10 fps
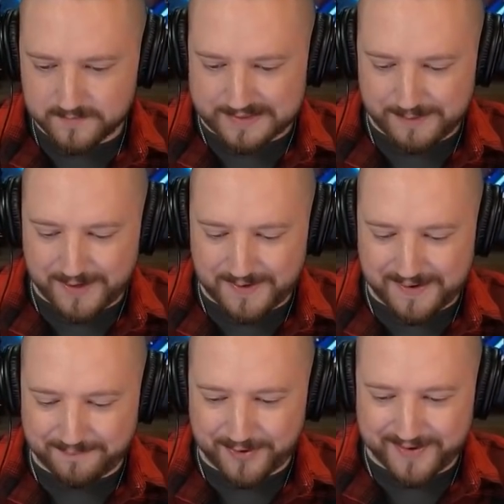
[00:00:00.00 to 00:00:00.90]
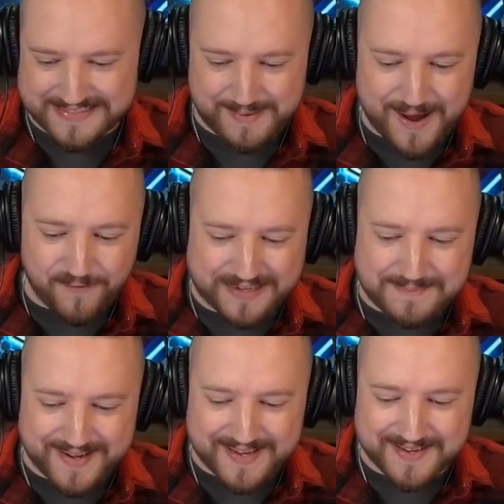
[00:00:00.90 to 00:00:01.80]
Come on, boys. Am I
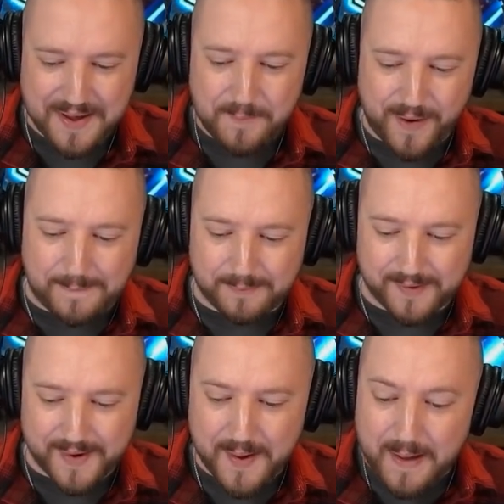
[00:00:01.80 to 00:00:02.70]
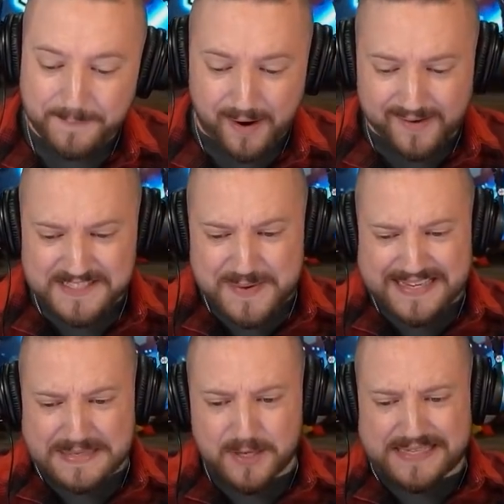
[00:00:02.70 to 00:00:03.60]
overcommitting? Probably. But honestly, we
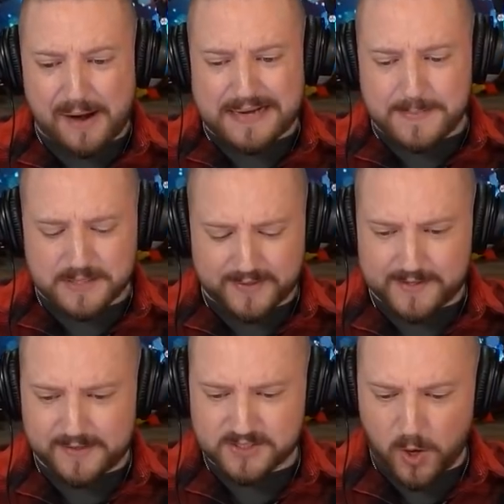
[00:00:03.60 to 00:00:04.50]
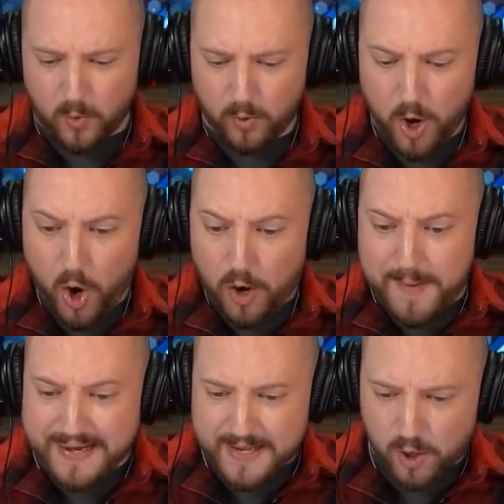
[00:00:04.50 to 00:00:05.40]
got some tower damage up right there. Let's go.
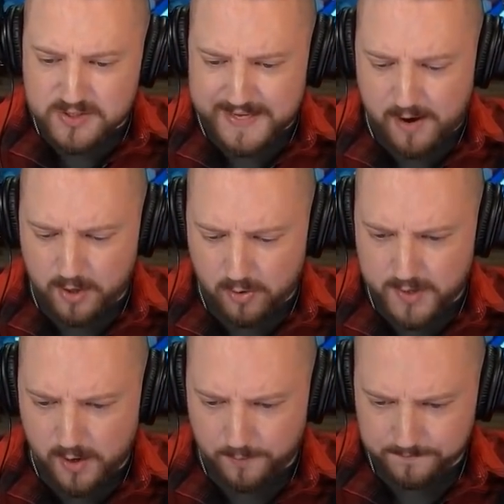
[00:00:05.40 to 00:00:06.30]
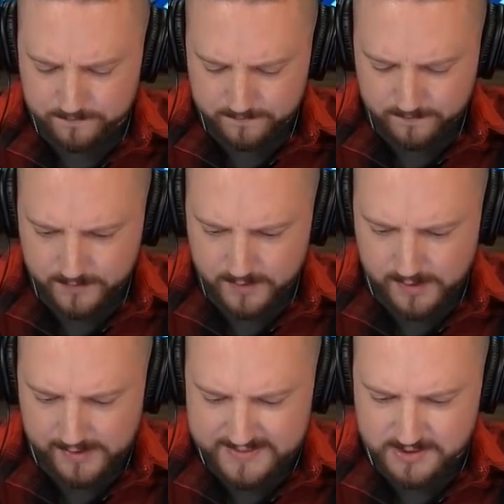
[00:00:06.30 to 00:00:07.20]
Mega Knight goes down. Oh, no.
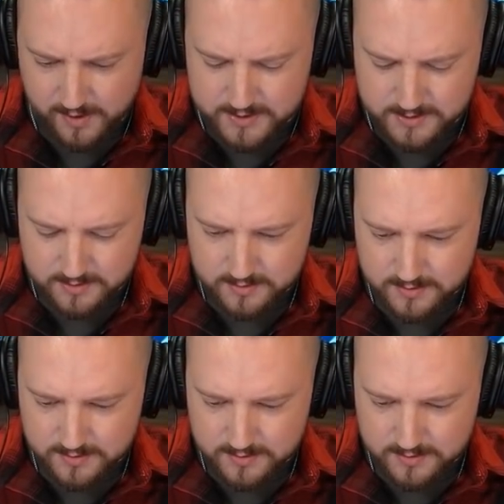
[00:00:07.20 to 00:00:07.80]
Uh, that sucks.